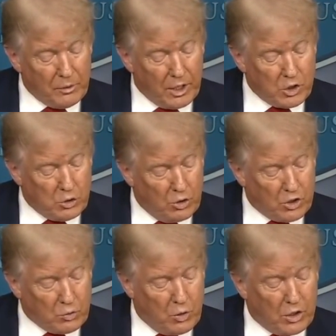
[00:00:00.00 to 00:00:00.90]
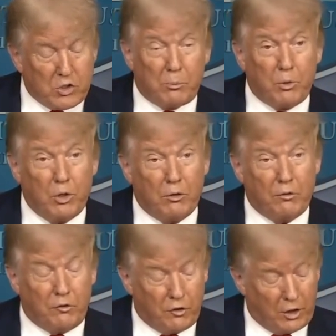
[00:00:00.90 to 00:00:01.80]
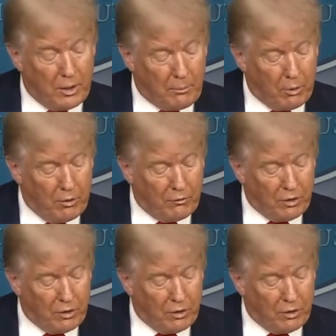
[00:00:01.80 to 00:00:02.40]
as soon as one is approved, fully approved.